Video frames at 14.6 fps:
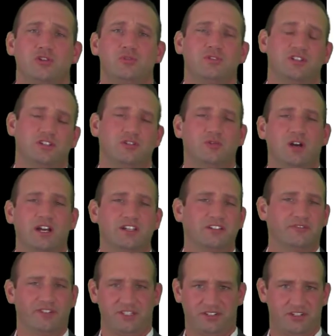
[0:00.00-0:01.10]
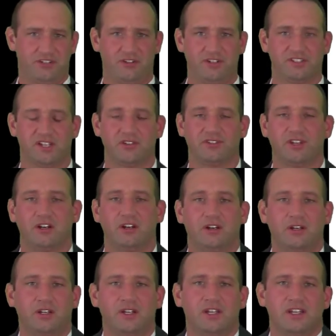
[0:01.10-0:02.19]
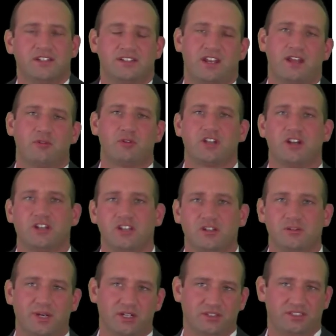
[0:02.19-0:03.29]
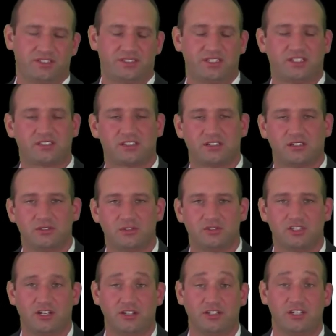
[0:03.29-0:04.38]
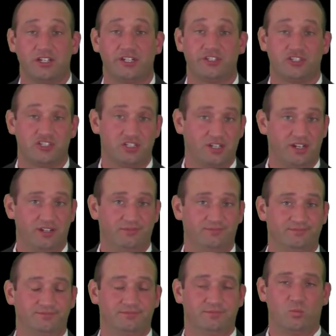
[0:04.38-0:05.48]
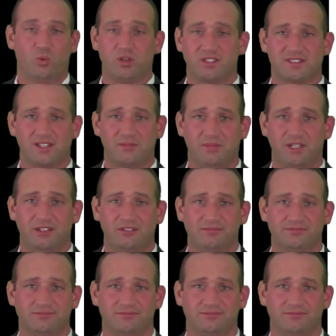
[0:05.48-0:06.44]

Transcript: DUI defense attorneys out there. Today we're talking about 6 clues on the HGN. What does that mean?